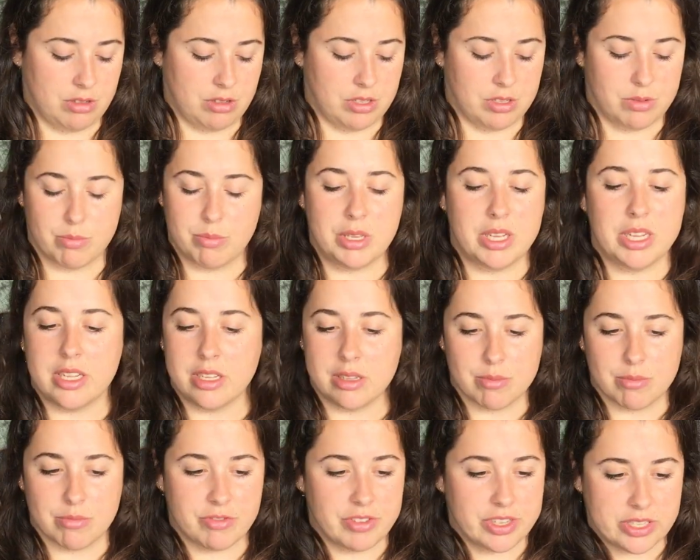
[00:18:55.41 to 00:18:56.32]
the
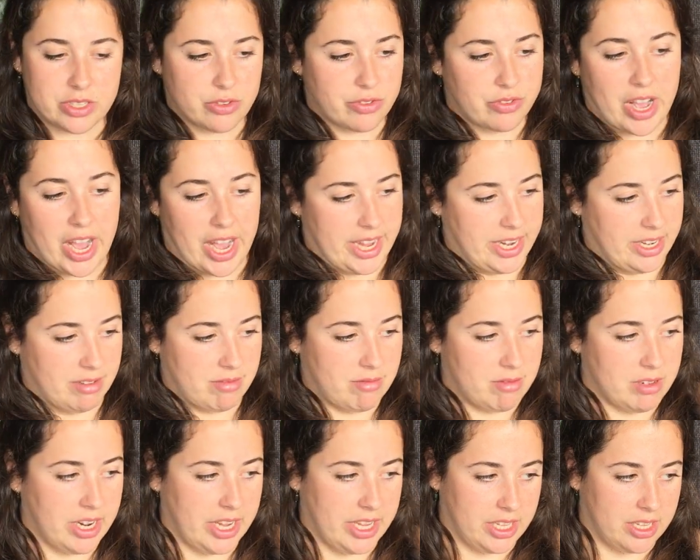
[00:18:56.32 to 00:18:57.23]
medium fits fine.
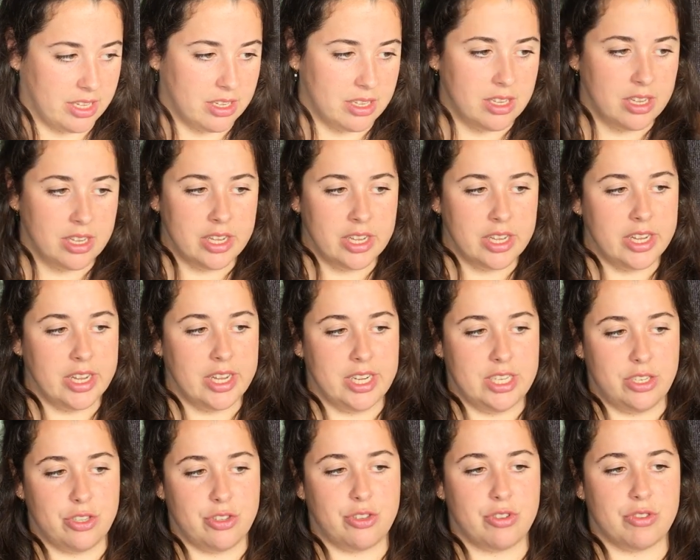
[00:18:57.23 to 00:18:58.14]
Like,
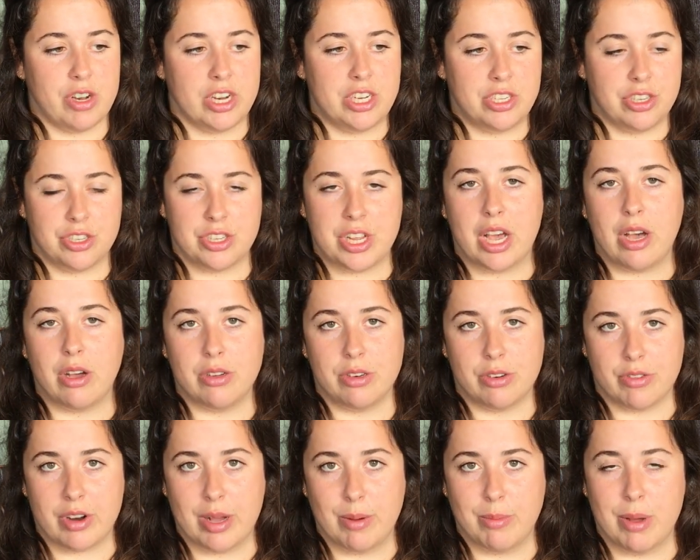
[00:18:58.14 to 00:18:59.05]
it just stretches out
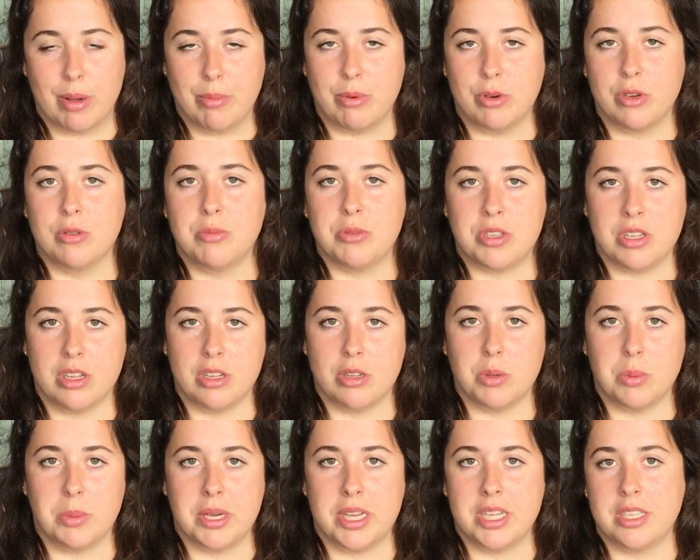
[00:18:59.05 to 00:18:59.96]
around my boobs a
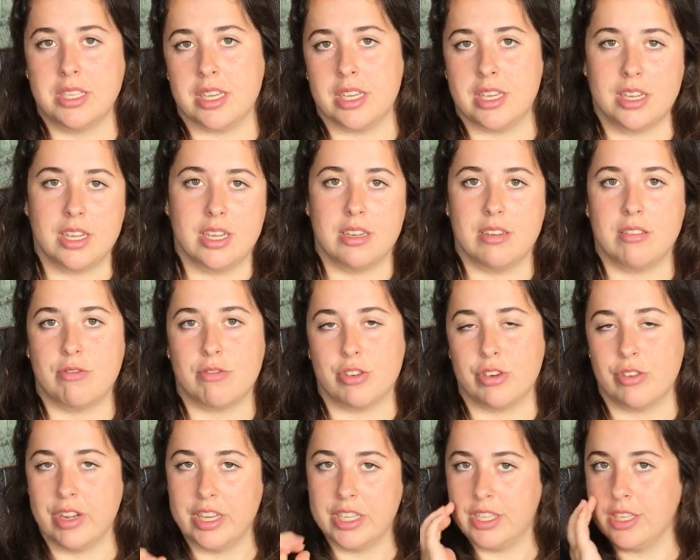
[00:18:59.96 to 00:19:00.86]
little bit, and then
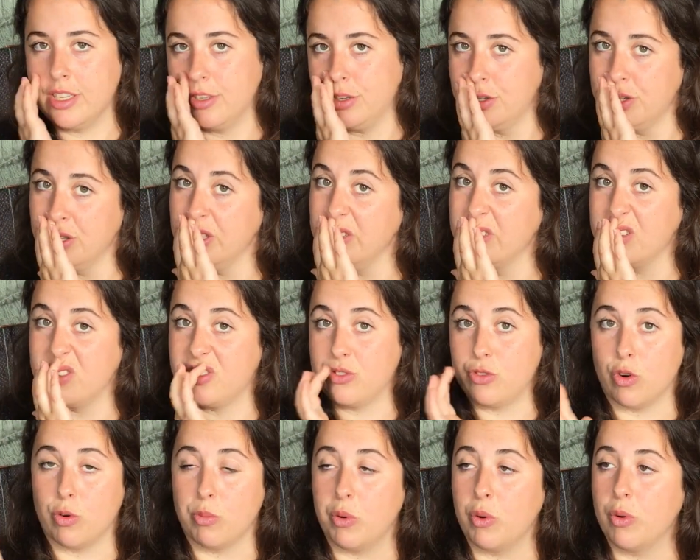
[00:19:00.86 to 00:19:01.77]
for the rest it just looks
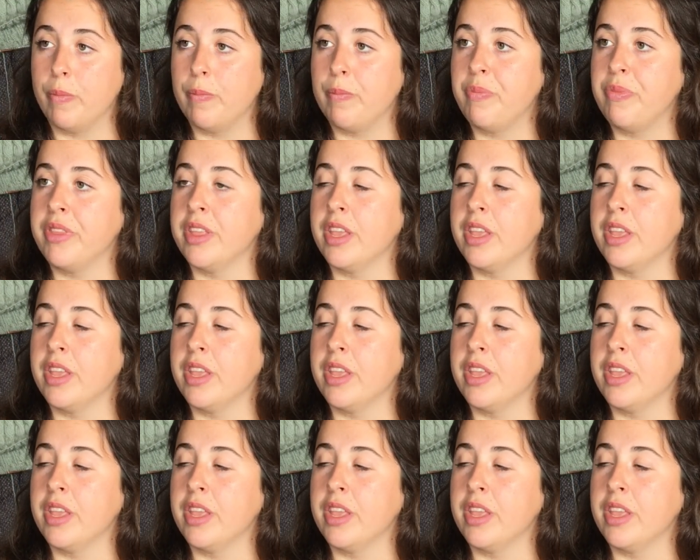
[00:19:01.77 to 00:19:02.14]
normal.